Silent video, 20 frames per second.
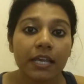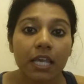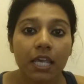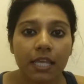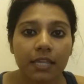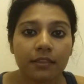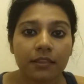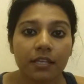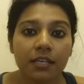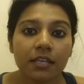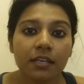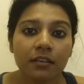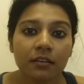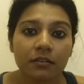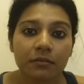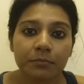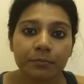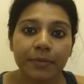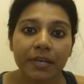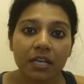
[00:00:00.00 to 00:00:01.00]
Hindi,
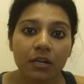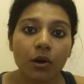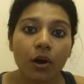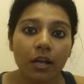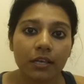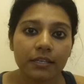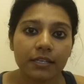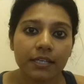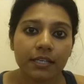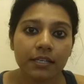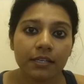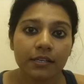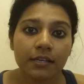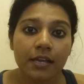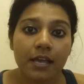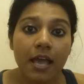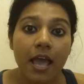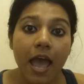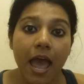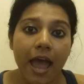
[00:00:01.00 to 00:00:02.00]
Bengali,
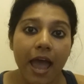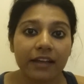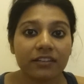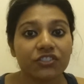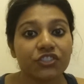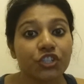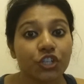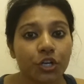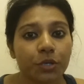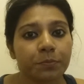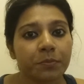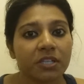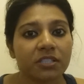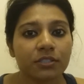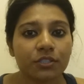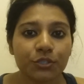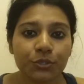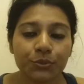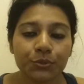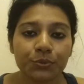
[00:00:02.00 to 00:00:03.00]
and
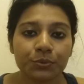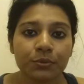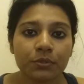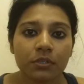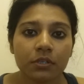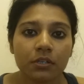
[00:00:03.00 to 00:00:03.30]
German too.